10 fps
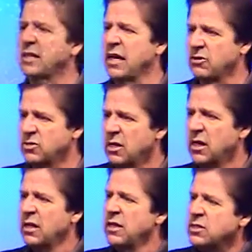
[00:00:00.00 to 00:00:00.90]
this
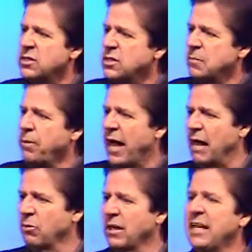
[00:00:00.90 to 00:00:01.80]
This is the
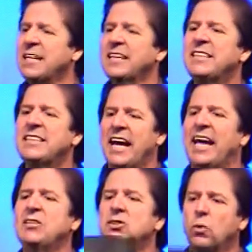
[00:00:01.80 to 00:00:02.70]
Bible, it
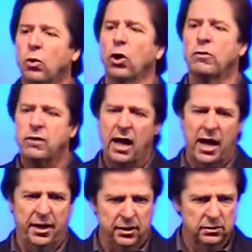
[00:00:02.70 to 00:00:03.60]
contains the Word of God.